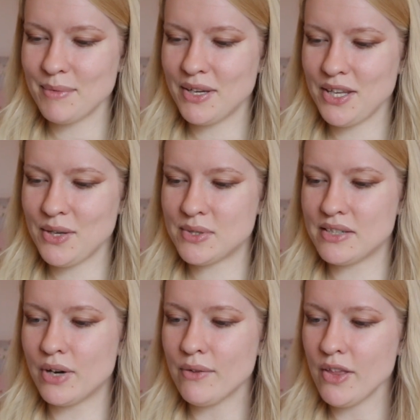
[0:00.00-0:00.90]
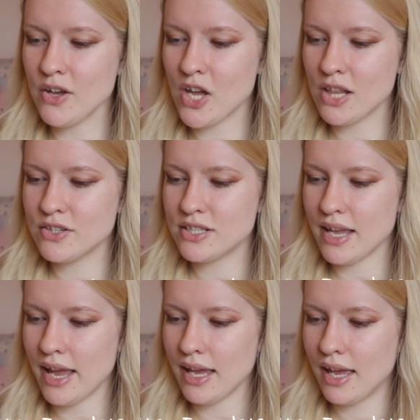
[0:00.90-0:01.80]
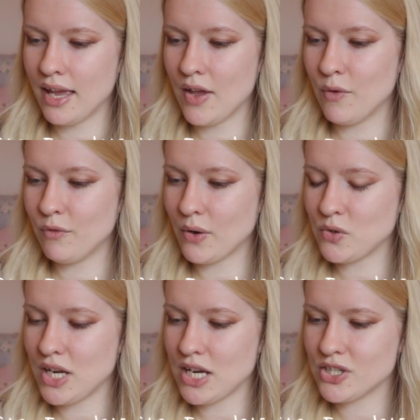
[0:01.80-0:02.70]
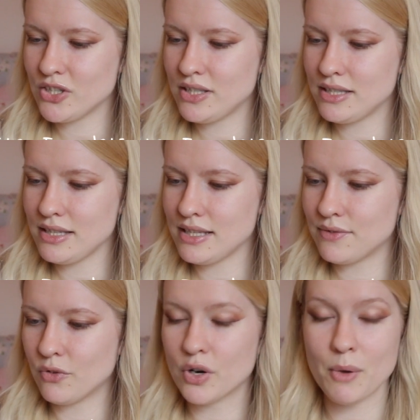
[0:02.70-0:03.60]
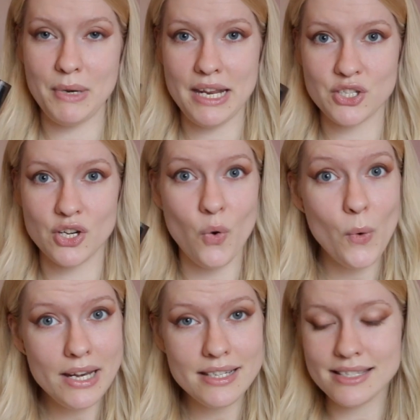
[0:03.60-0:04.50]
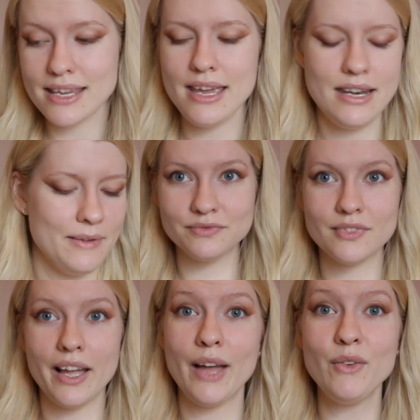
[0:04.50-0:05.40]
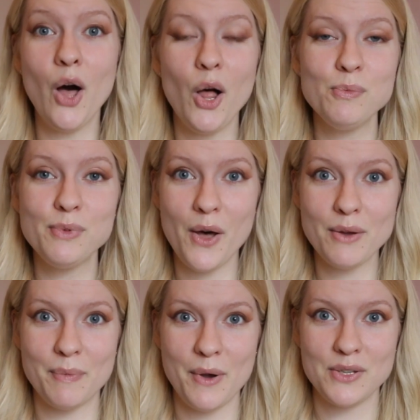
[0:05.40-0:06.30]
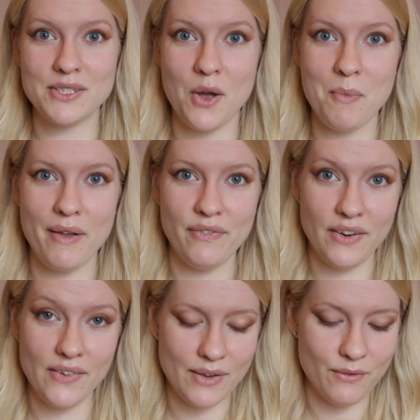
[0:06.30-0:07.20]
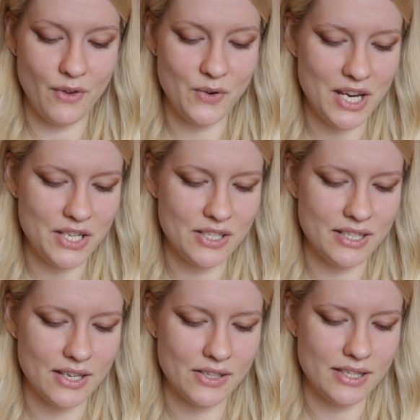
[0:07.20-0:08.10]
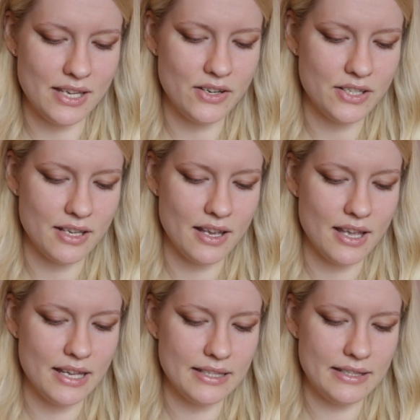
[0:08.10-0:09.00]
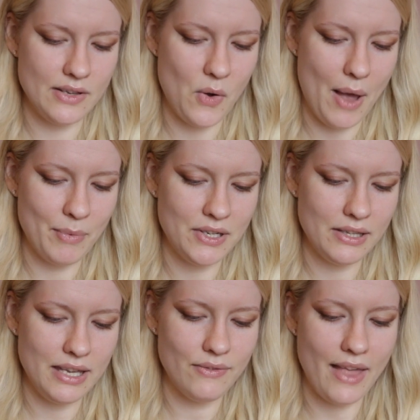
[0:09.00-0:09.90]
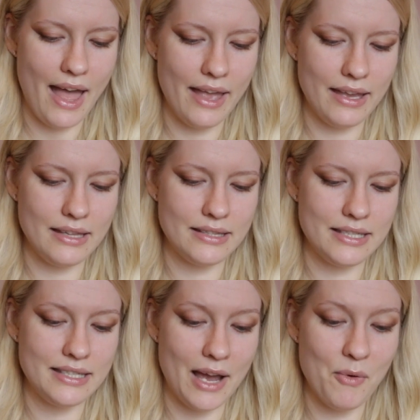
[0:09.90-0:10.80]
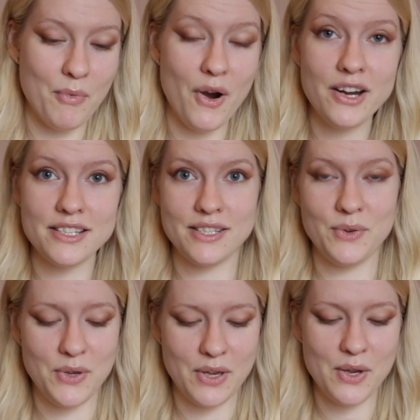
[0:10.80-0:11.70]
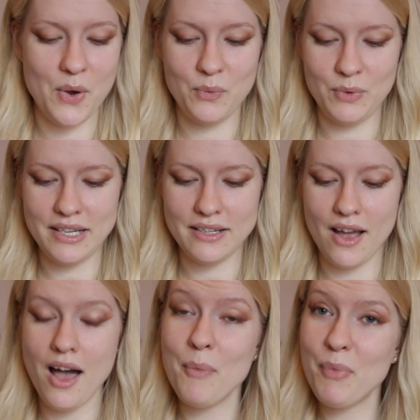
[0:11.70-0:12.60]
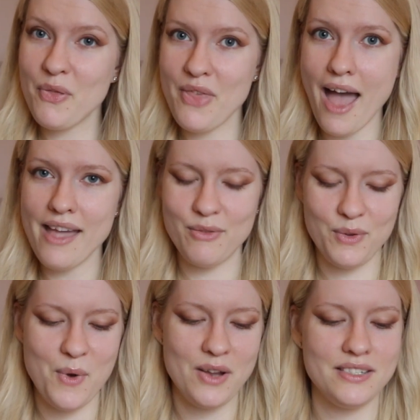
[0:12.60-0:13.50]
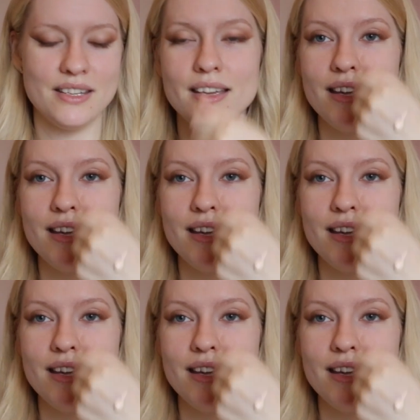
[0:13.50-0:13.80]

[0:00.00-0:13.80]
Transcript: I'm going to use the Revlon Color Stay foundation. This is for combination oily skin. I have a whole vlog post on my favorite foundations and concealers. So I'm going to leave that in the down bar so you can go and read up on that if you want.